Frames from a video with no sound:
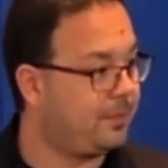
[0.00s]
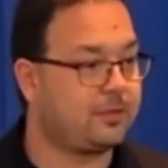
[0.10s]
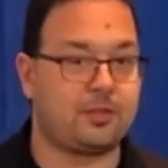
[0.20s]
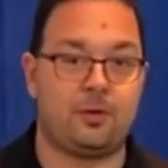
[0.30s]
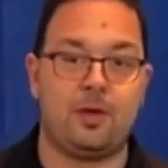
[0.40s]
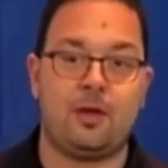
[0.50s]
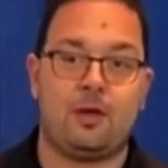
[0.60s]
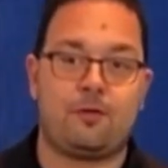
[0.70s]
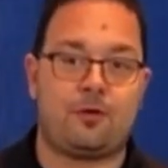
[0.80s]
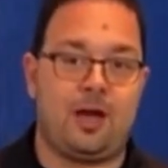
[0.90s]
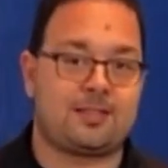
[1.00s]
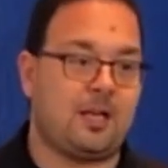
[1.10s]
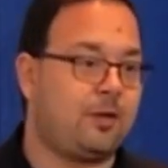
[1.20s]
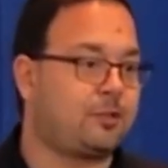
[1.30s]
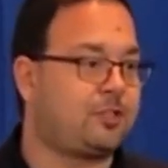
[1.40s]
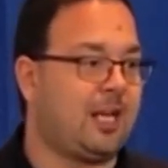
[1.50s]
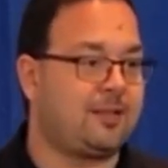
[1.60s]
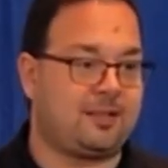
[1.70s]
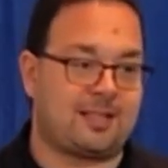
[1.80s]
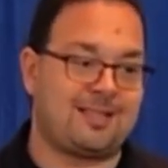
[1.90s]
So for us to
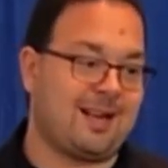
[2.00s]
understand that that's